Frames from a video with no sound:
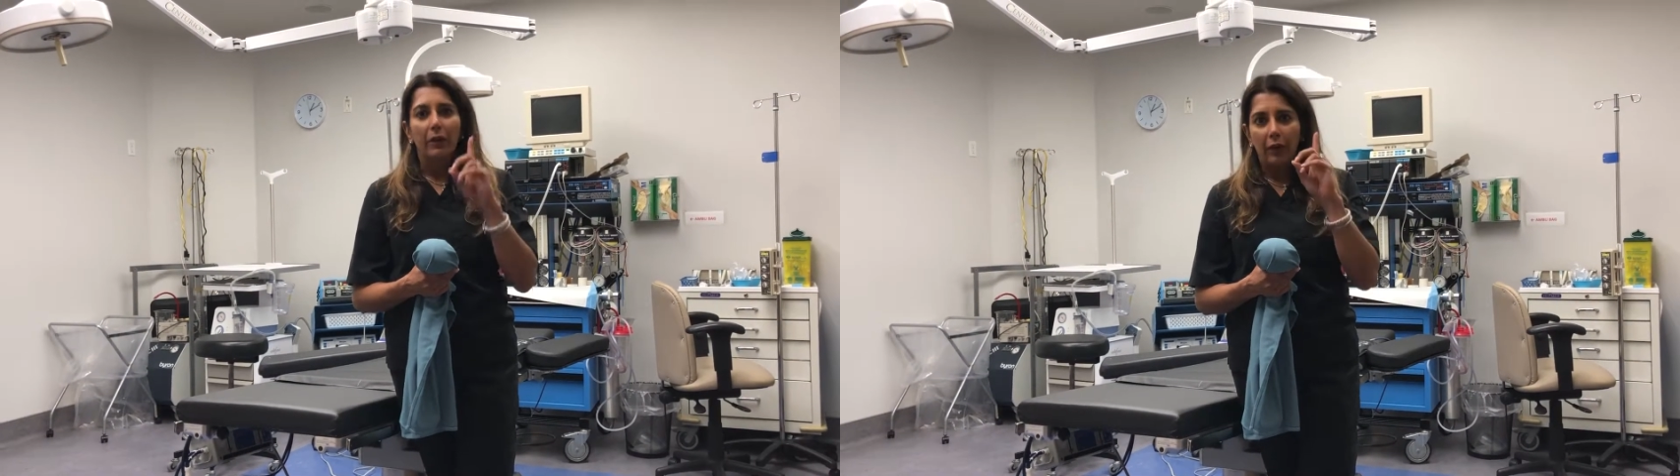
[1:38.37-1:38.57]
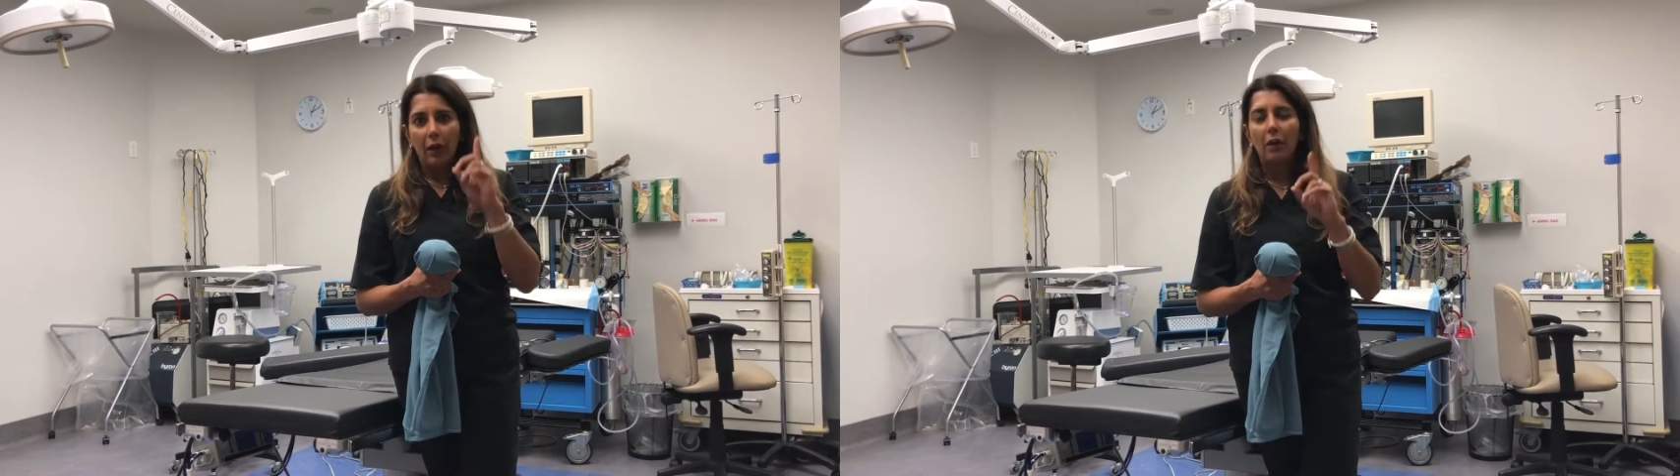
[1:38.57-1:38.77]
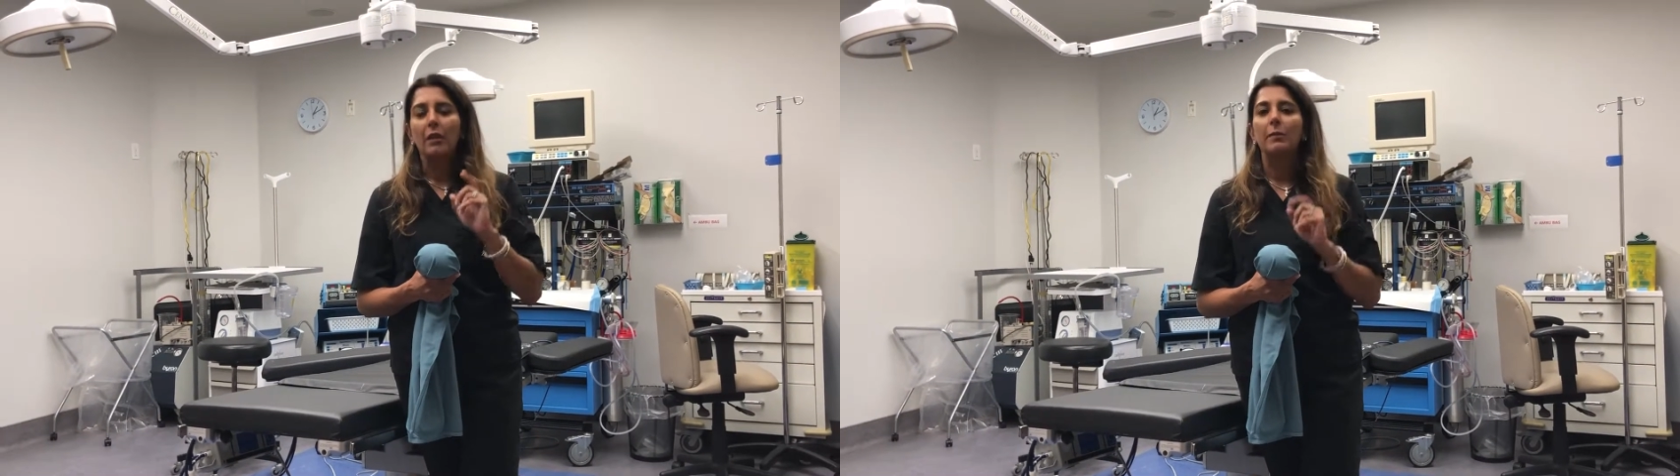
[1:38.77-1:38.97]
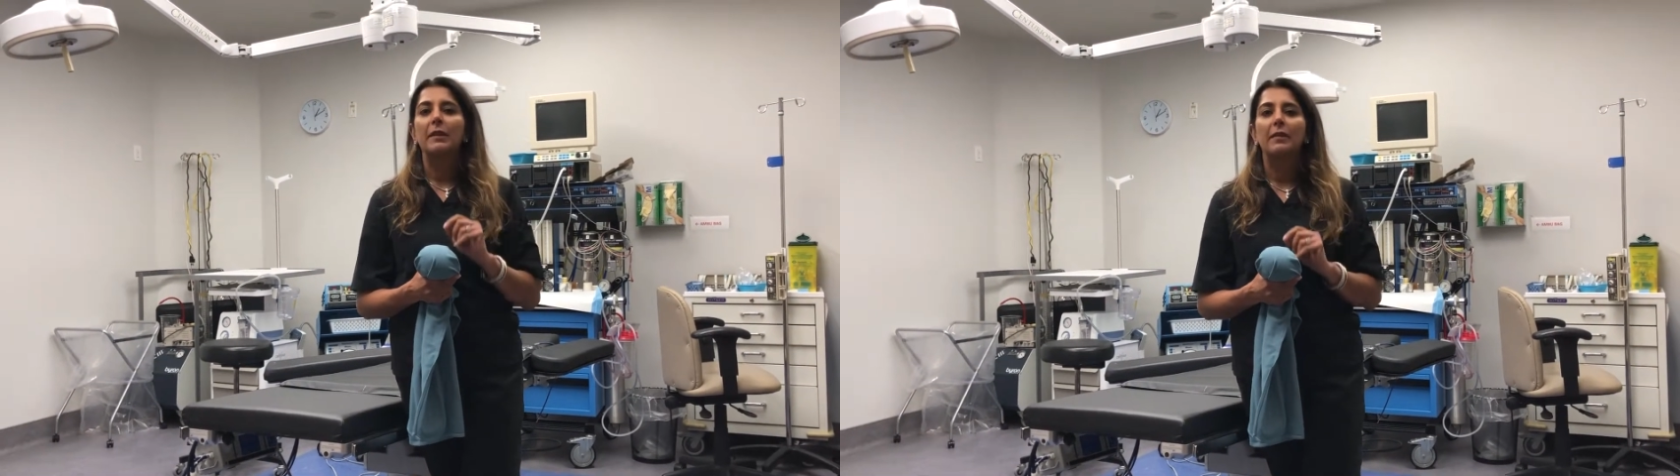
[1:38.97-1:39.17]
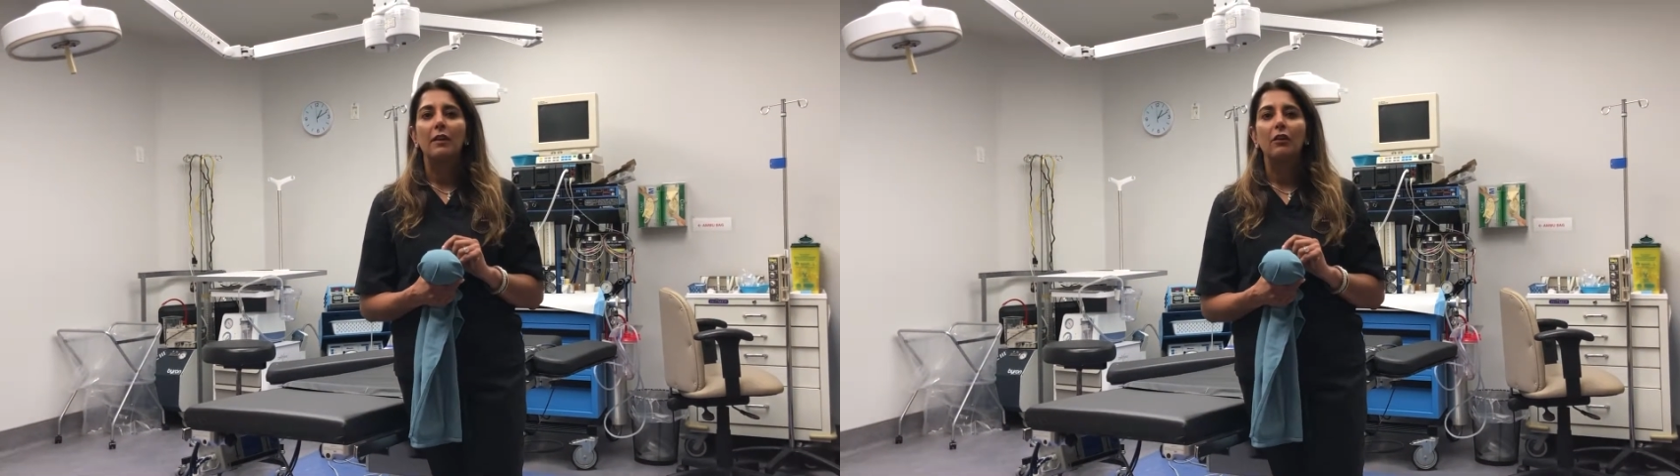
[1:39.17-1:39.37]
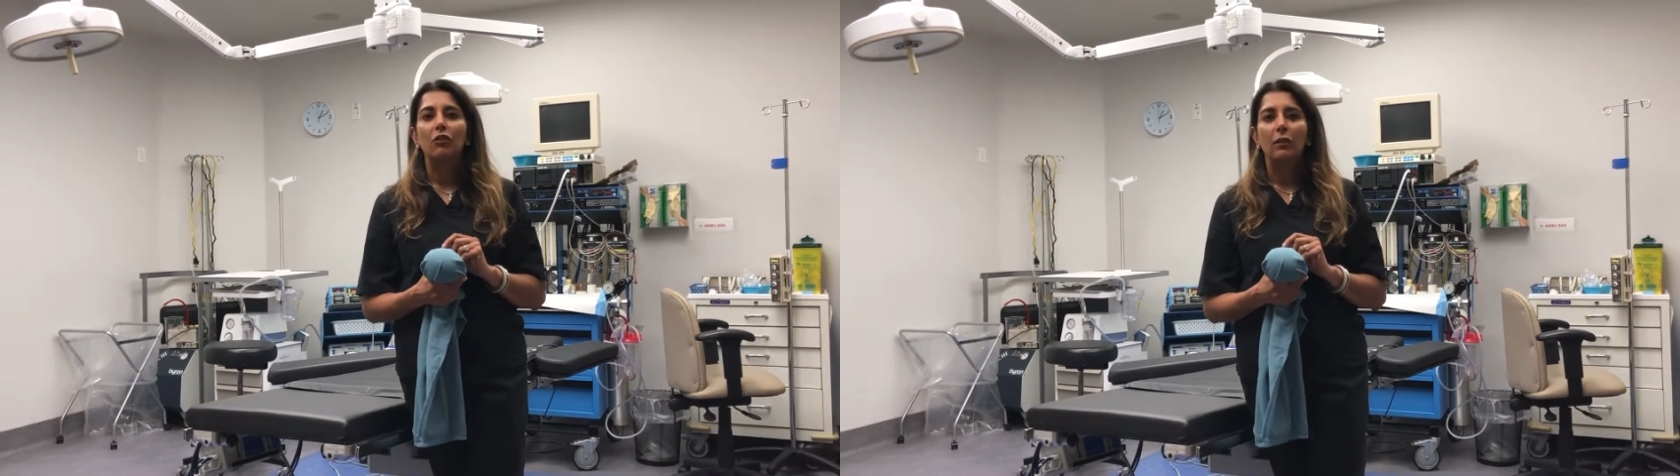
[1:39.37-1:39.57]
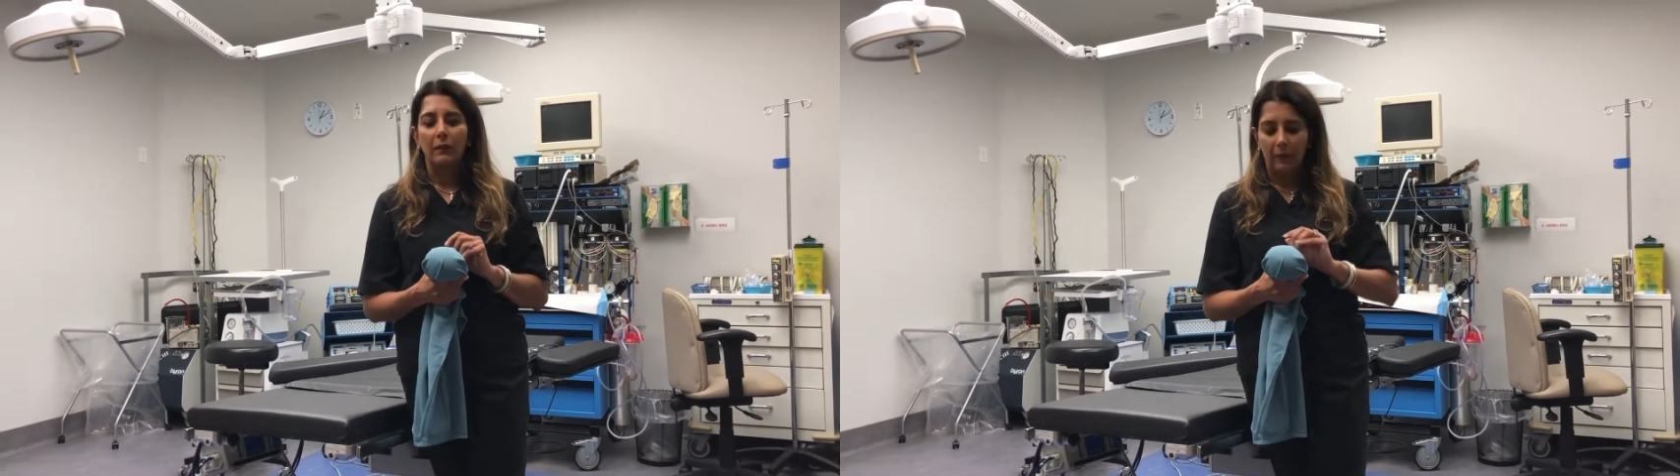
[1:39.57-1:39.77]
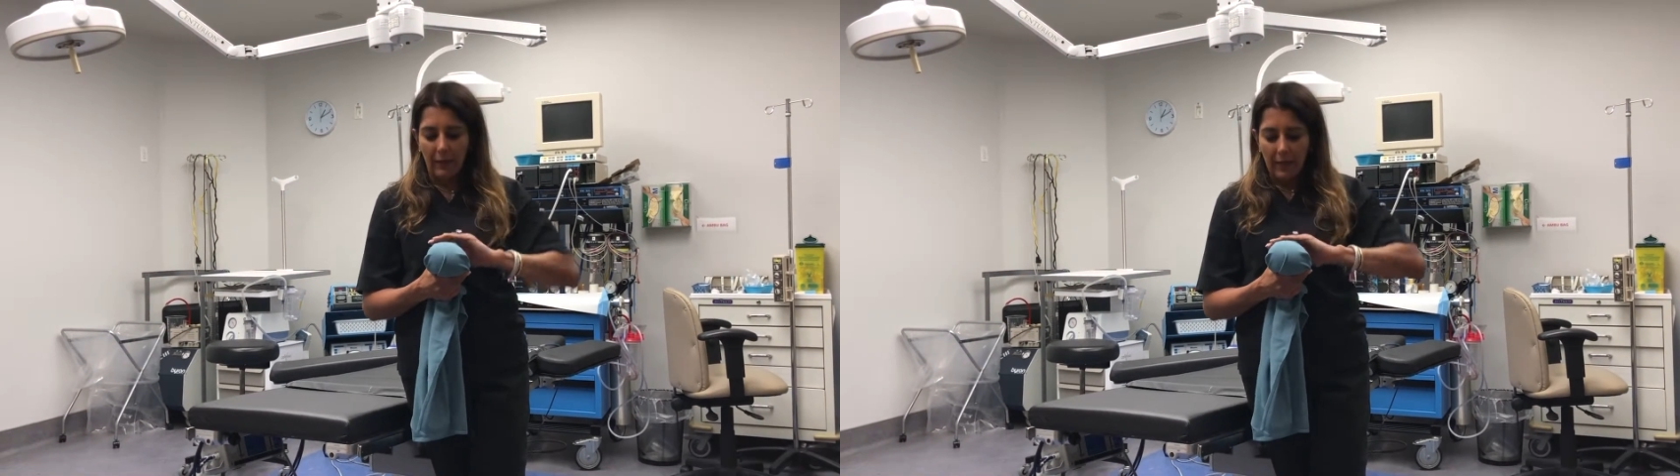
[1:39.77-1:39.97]
there are
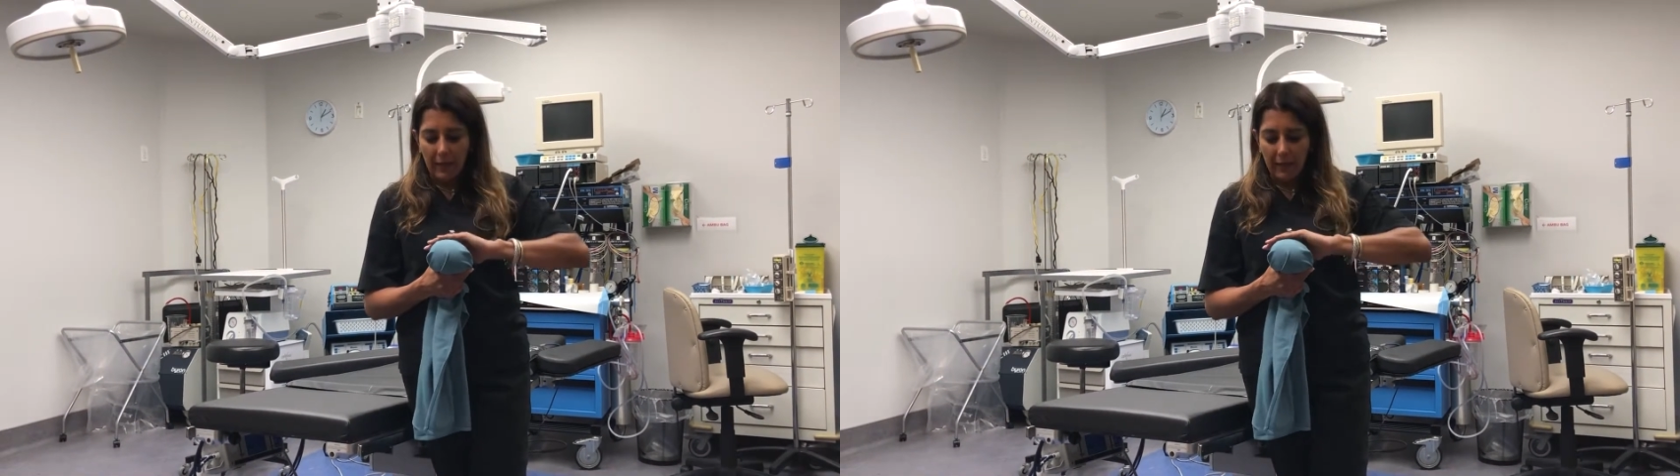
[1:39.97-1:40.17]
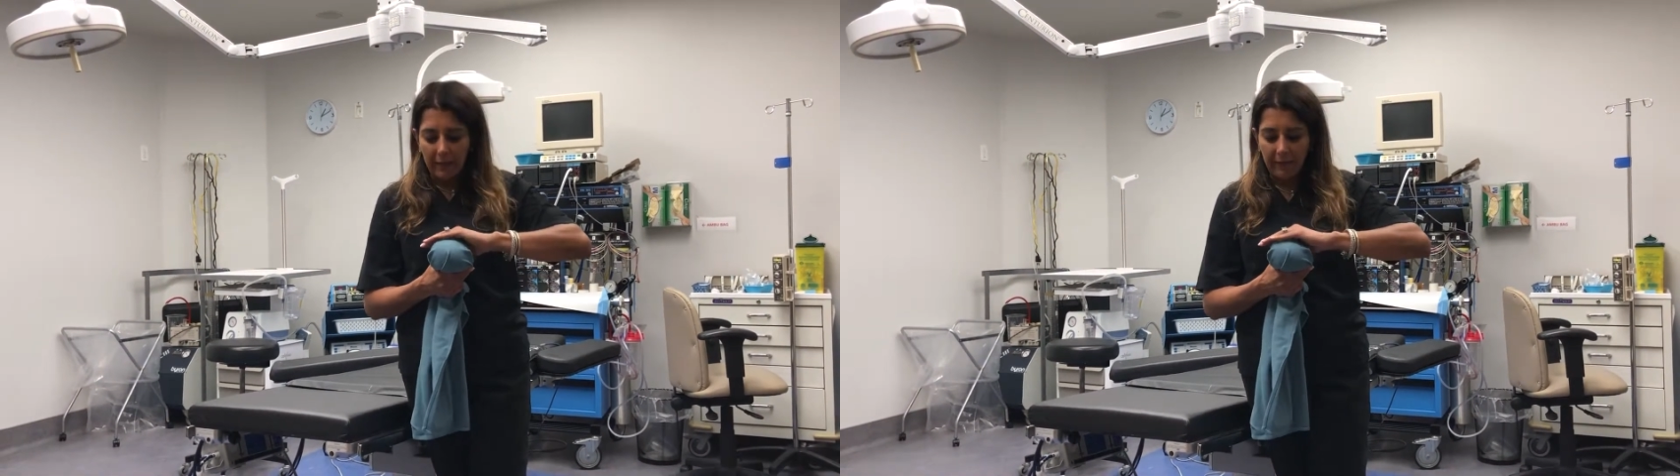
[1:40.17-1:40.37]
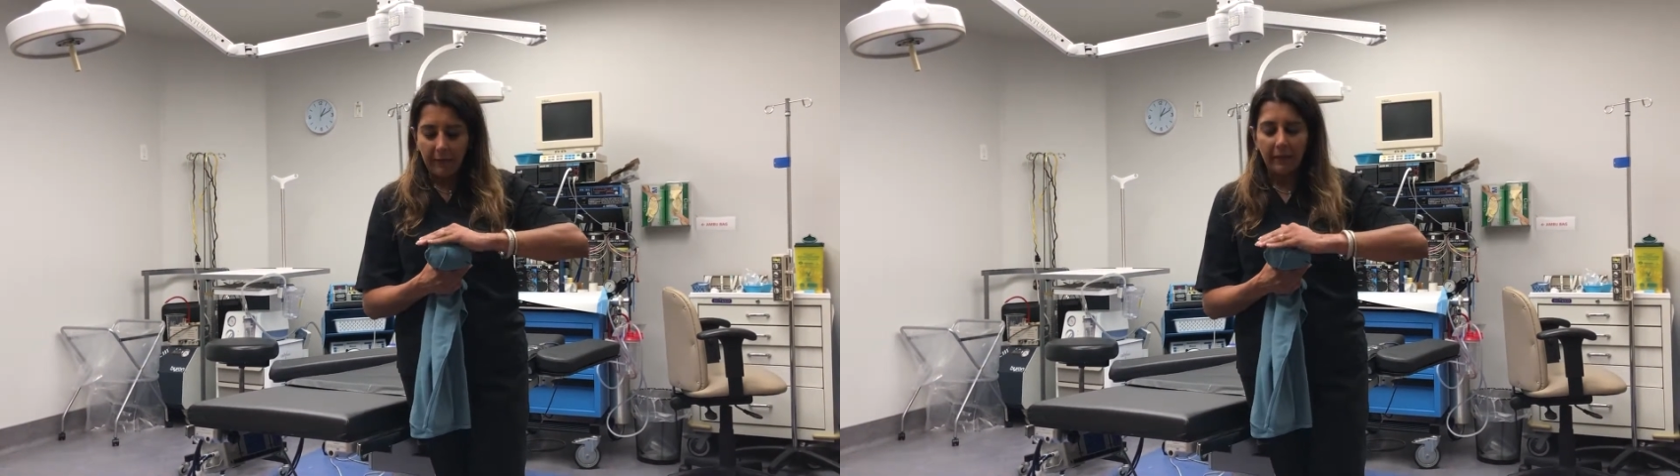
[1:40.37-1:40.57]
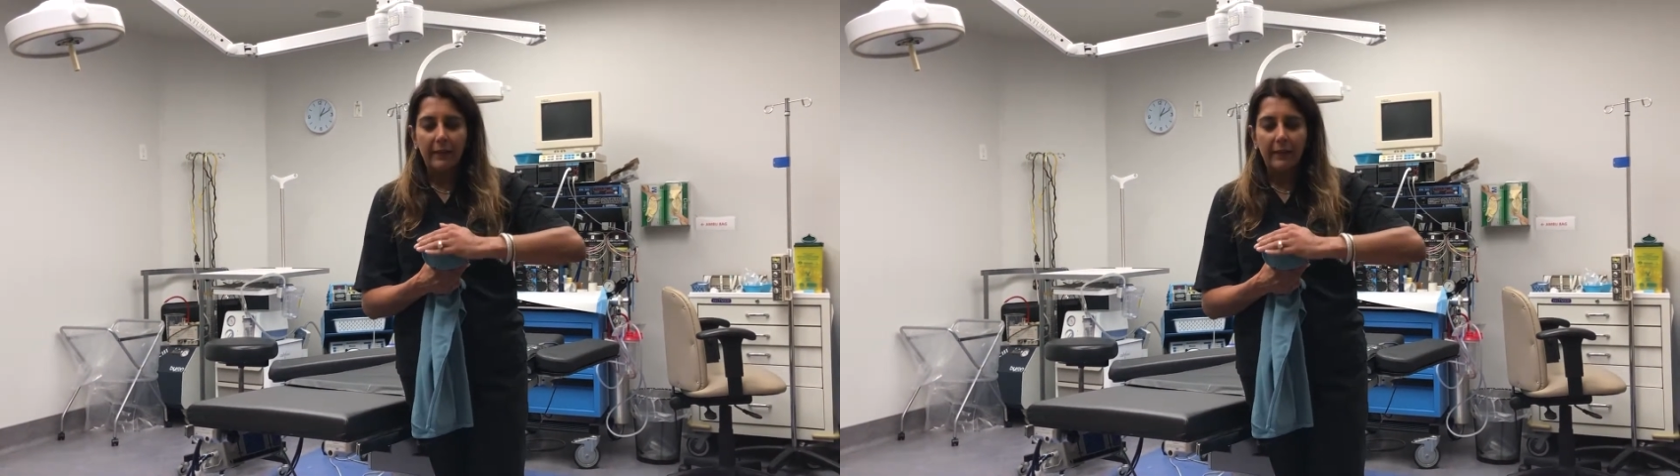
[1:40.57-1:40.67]
limitations. This is